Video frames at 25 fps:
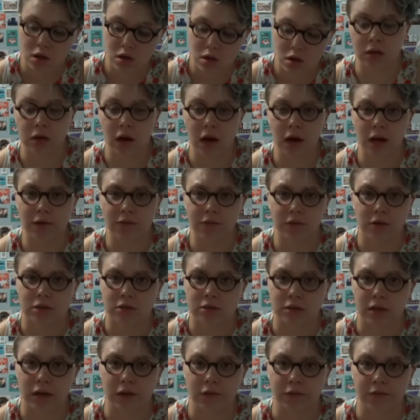Not even
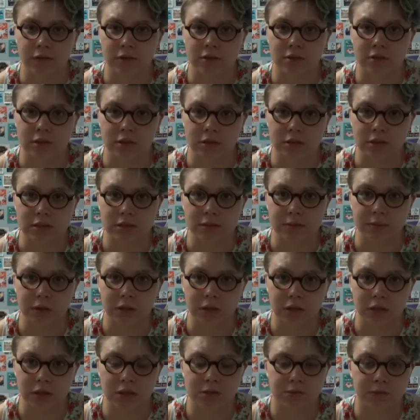just like physical
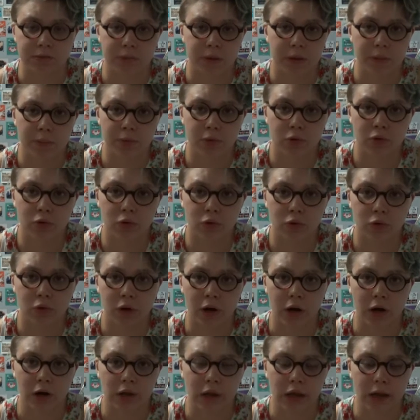disabilities, people who
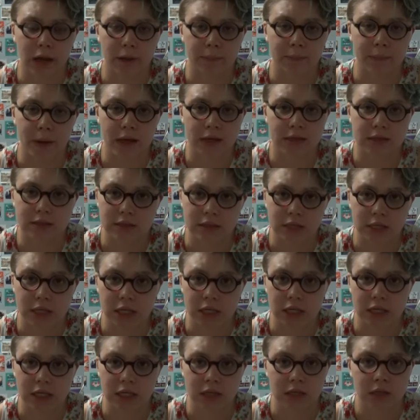are like
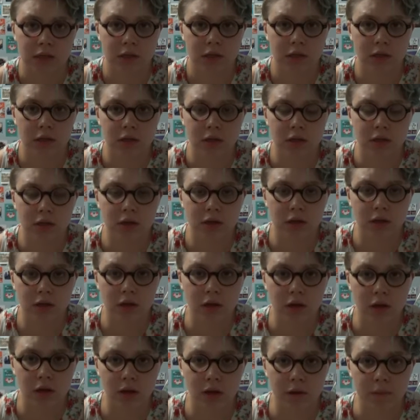mentally
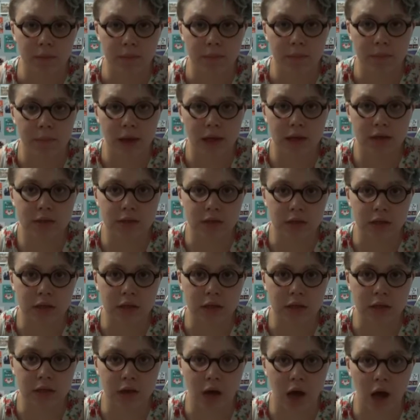
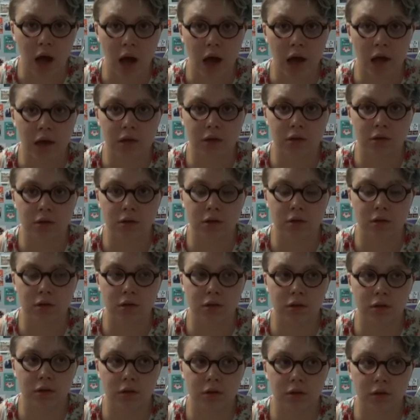not
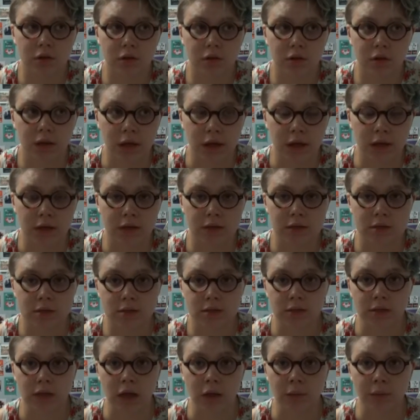like
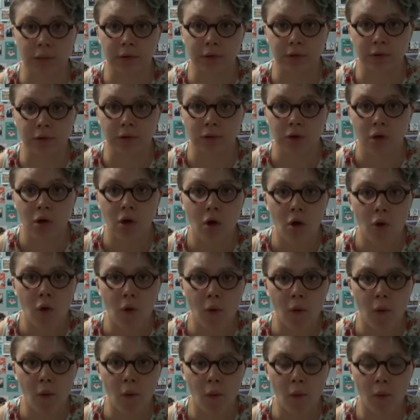stable,
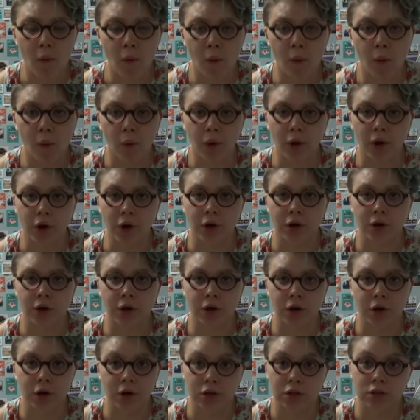or
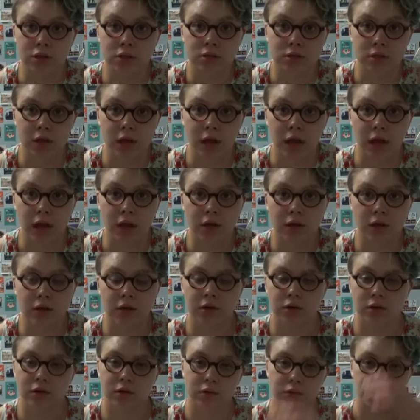just like
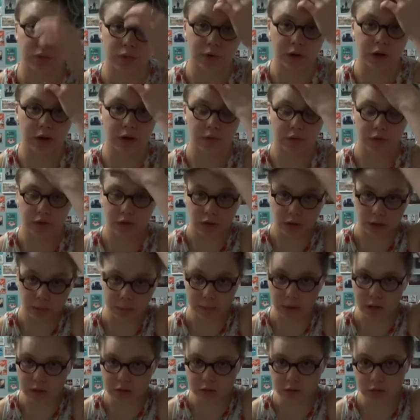whatever, like
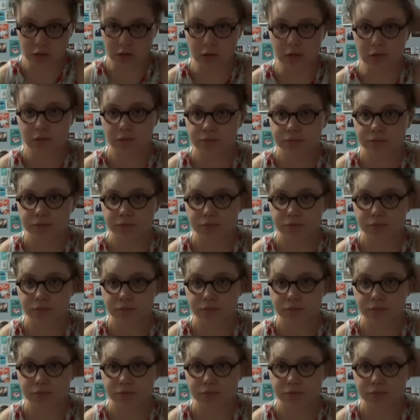mental